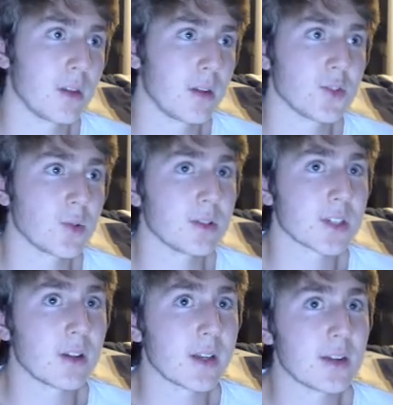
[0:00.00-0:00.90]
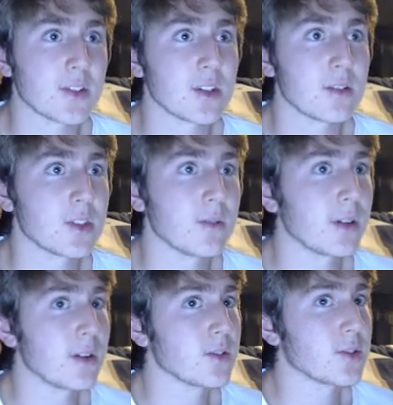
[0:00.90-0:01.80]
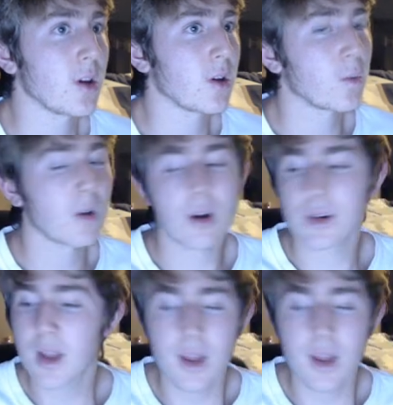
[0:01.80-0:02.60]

Israel is killing innocent civilians are wrong.